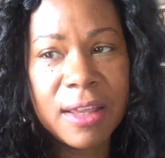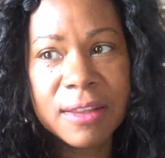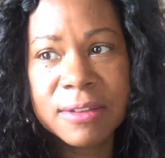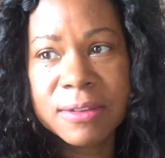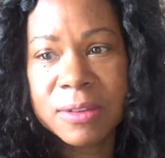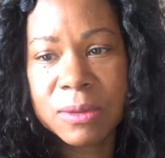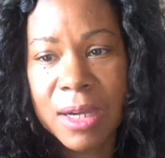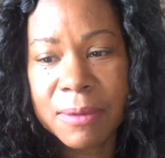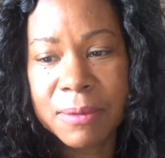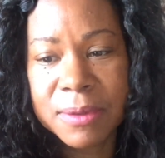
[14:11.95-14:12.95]
the
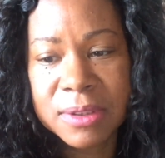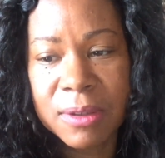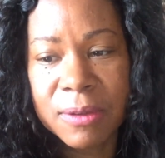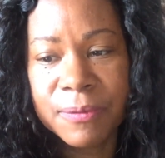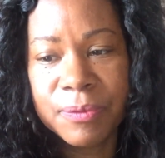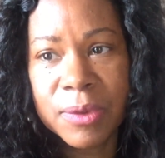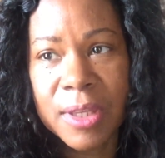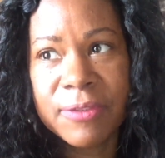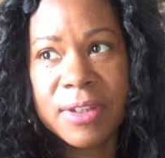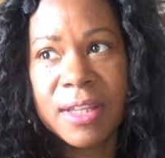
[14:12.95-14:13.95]
subscribers. So
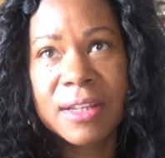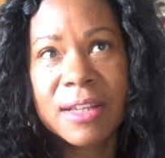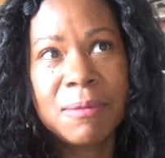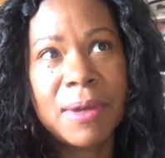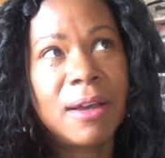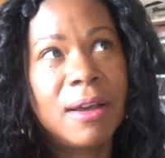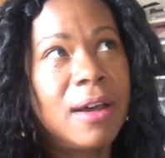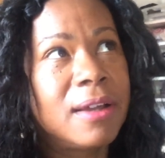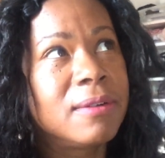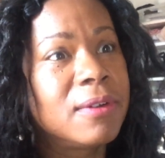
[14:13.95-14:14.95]
if he did come back,
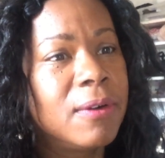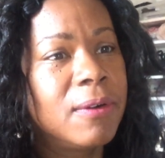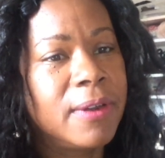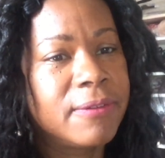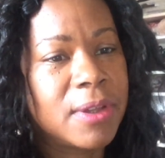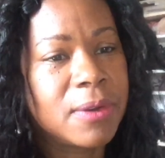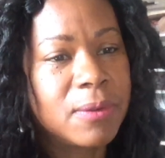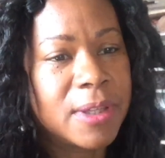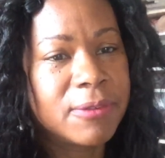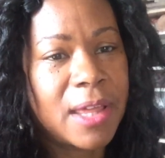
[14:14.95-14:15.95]
I don't know if they will
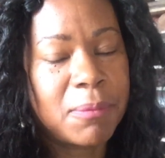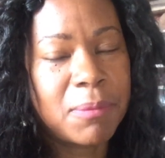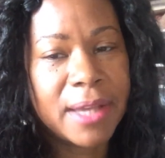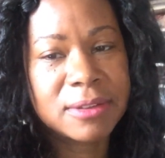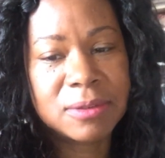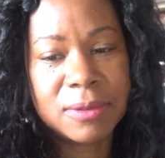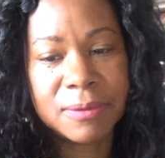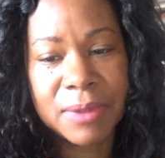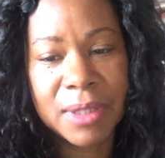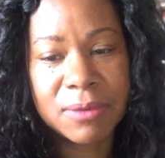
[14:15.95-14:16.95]
give that back to him.
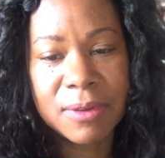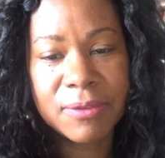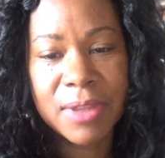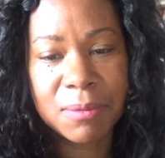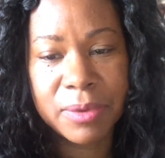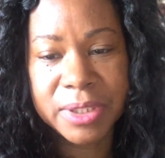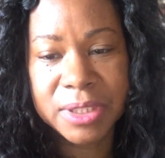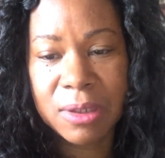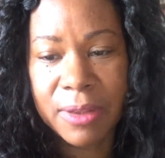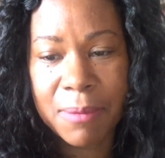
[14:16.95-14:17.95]
I don't know if that
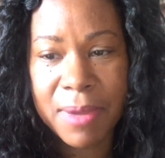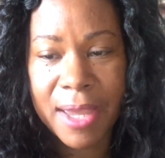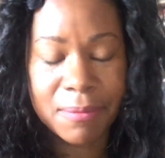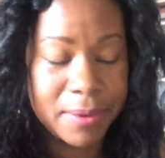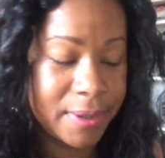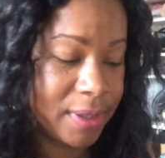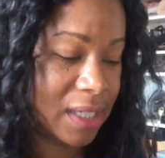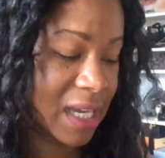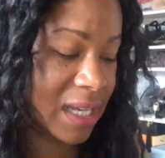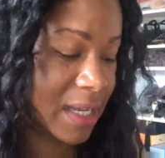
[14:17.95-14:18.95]
bridge all that back, but
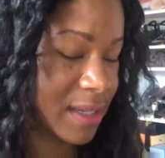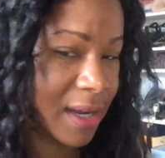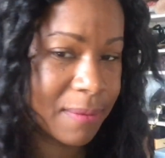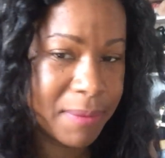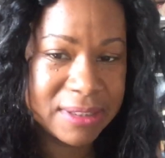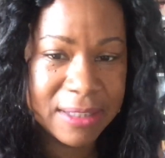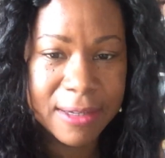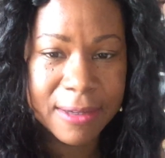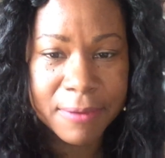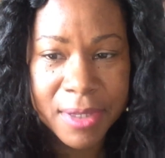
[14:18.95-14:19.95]
yeah, that's kind of messed
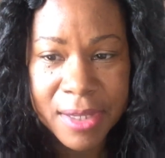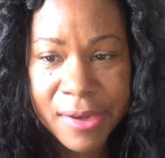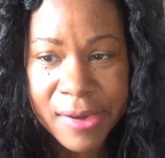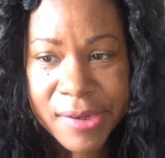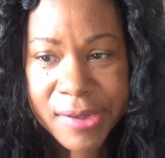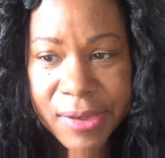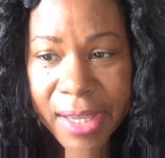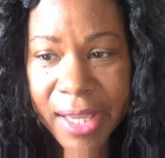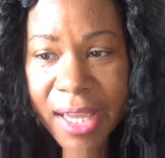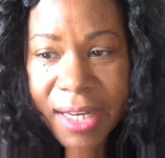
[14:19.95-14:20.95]
up. So
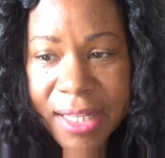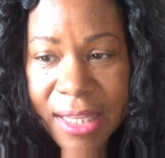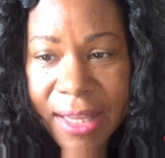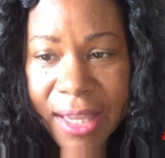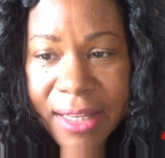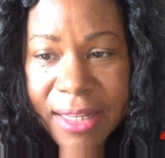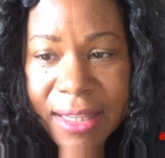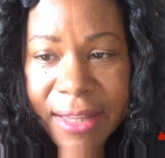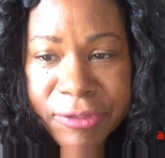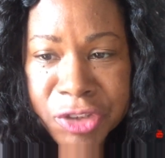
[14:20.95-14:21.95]
and then he
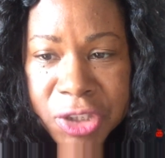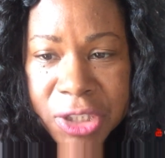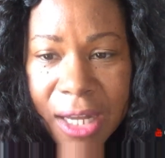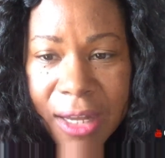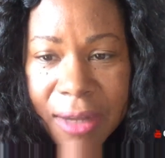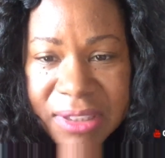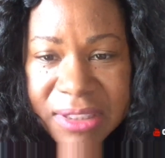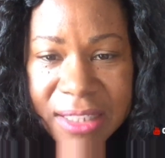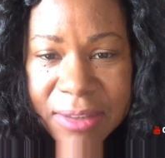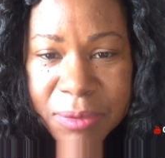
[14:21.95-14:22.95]
left his job, and they
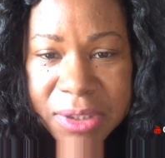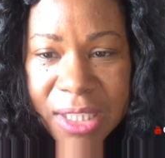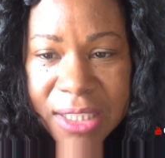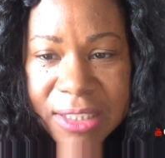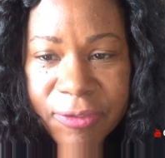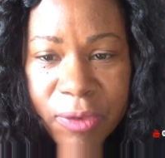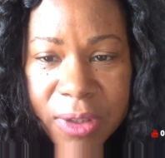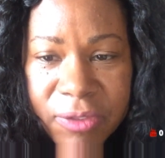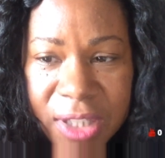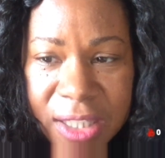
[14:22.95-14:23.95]
said he was such full
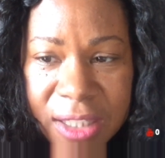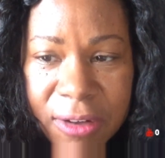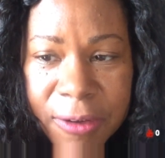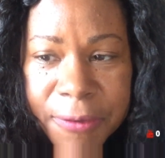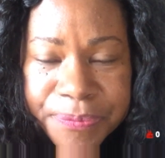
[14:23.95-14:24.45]
of ego